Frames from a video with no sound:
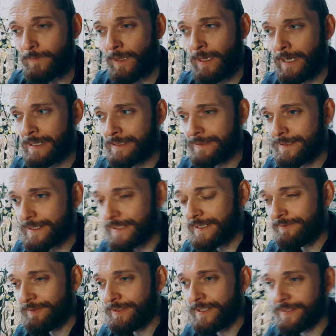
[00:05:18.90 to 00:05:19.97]
And
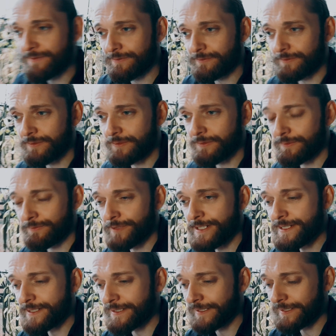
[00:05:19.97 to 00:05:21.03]
even in
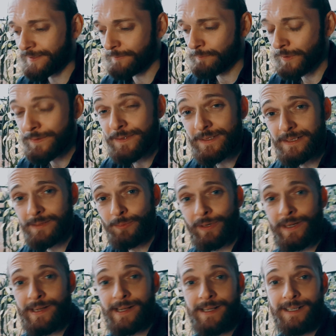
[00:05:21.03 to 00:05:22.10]
recent months,
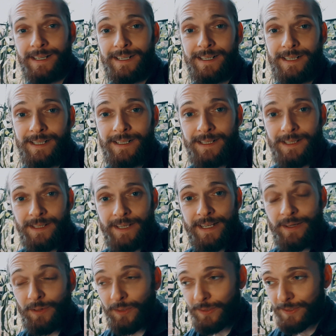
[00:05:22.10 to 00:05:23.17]
where in
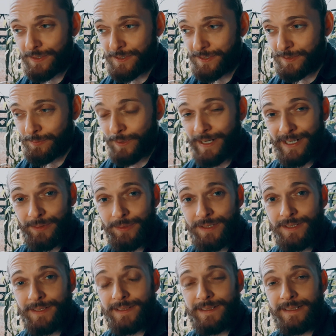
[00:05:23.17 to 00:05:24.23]
August, where I
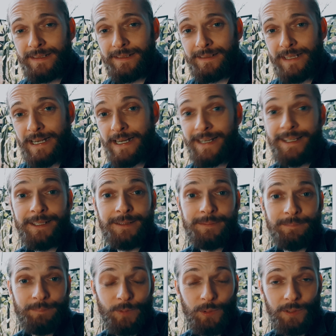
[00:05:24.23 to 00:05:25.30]
was dying
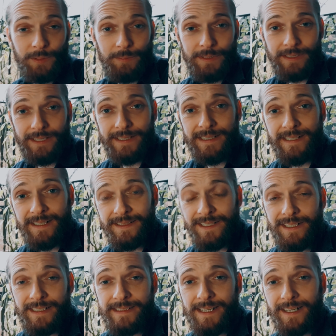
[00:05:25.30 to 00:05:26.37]
ultimately, and I
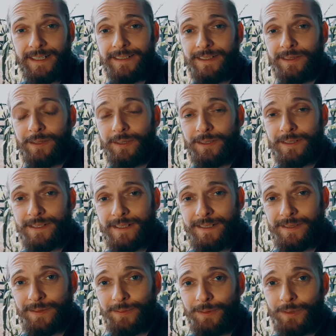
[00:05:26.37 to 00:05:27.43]
nearly died in August, as
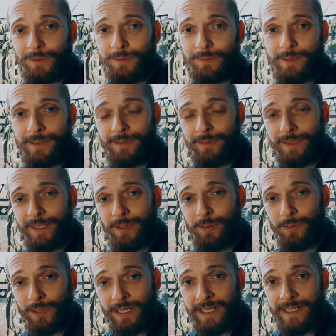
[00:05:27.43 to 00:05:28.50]
you know, with E.
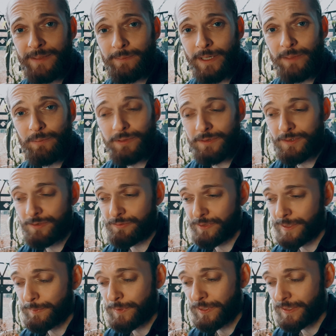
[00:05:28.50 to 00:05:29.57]
coli in my
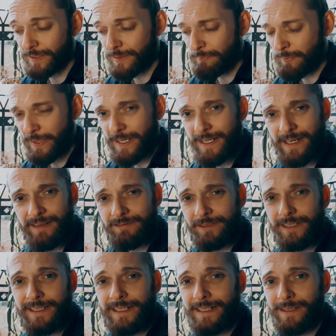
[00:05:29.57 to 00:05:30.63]
bloodstream, and the pain every
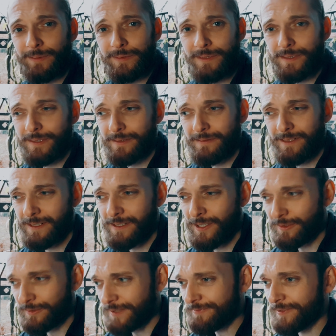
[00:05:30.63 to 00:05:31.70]
day was
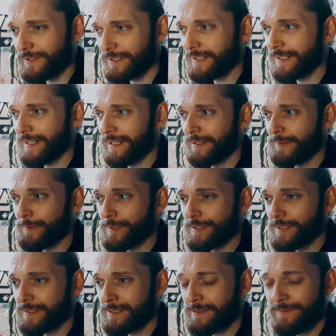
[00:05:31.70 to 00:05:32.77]
horrific, and I
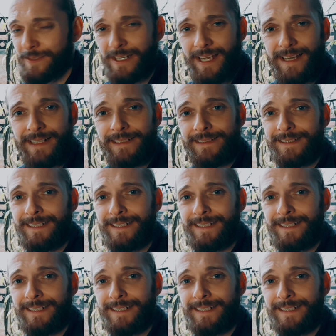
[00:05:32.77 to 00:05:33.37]
was scared.